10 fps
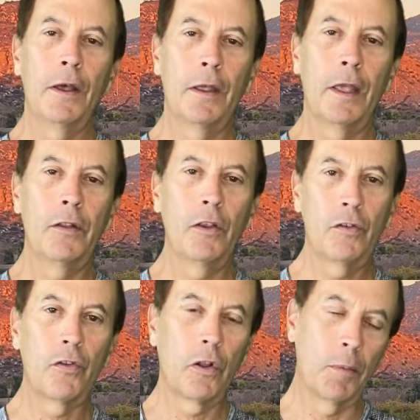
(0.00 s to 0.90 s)
and this
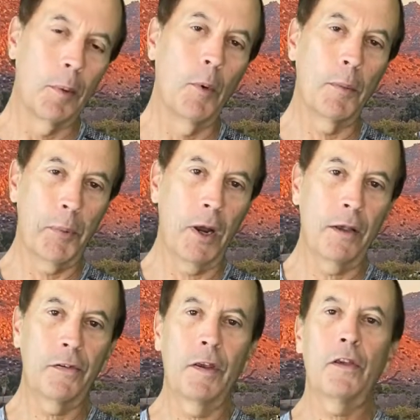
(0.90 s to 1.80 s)
is a little bit more
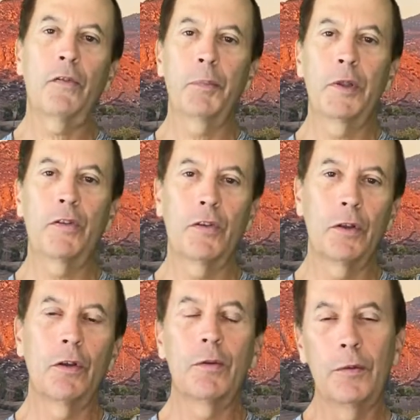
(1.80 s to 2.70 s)
processed, but
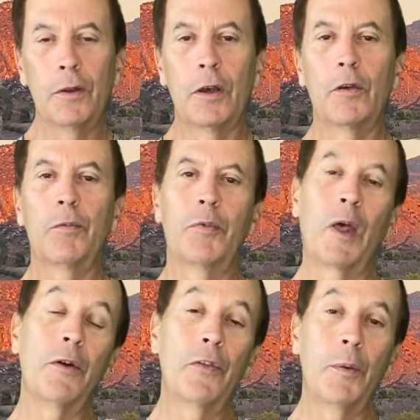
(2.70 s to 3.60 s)
still, you know,
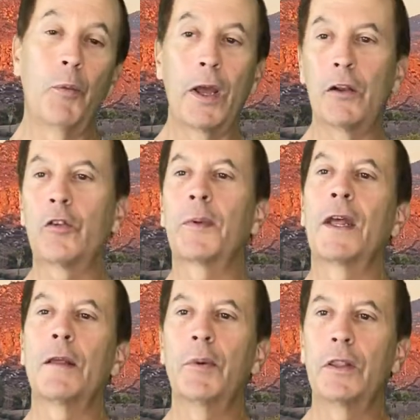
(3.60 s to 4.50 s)
better than regular
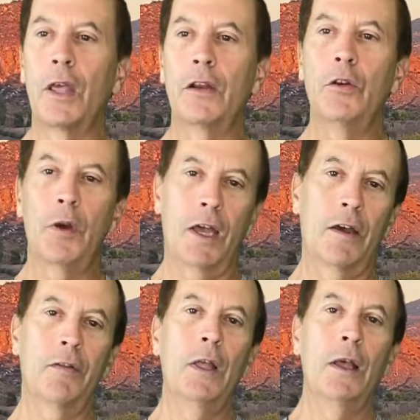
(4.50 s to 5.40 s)
spaghetti, but they do have